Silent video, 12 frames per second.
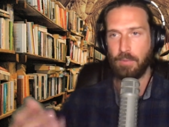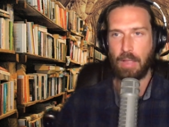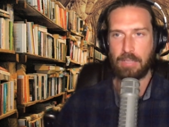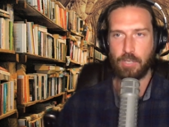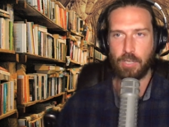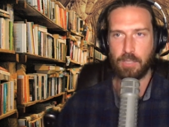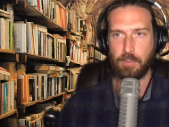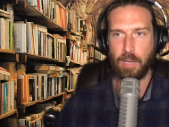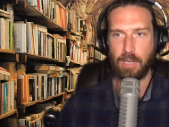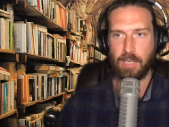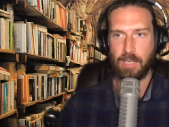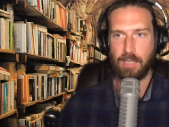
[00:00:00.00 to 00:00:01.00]
as you're
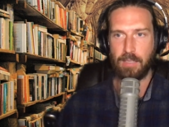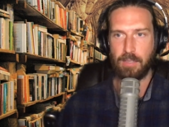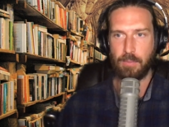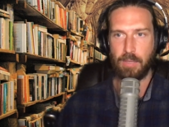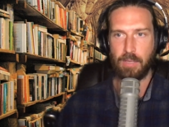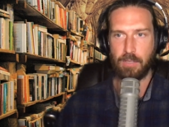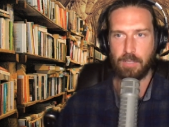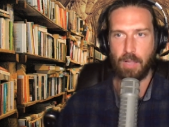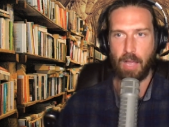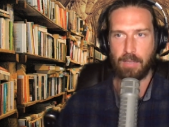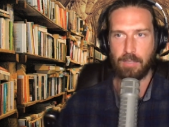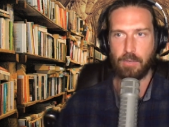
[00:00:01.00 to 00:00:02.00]
explaining it to me, there's a
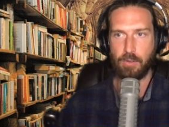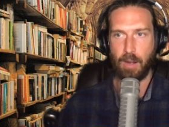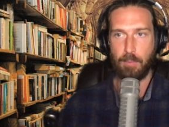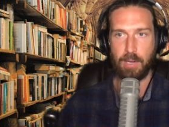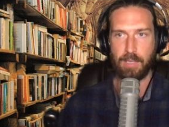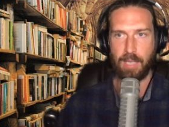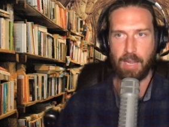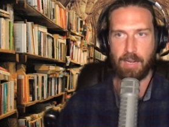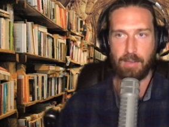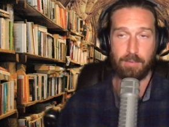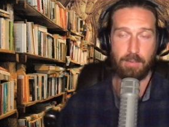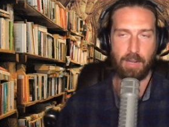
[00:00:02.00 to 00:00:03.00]
lot to corroborate that
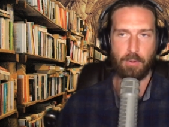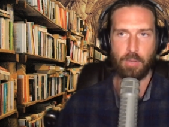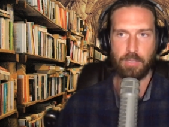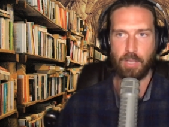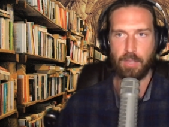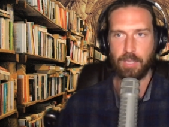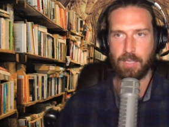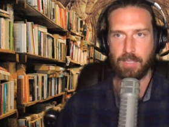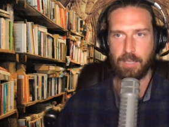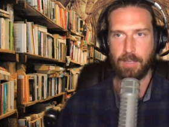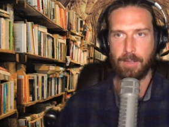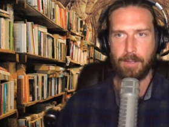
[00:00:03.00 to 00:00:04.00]
it was
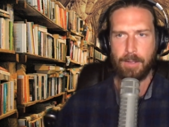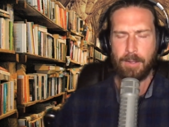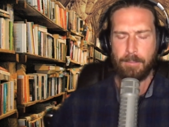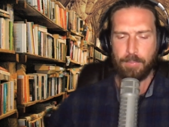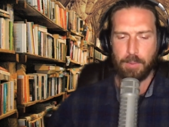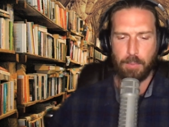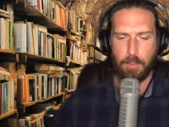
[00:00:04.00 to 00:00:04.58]
authentic. But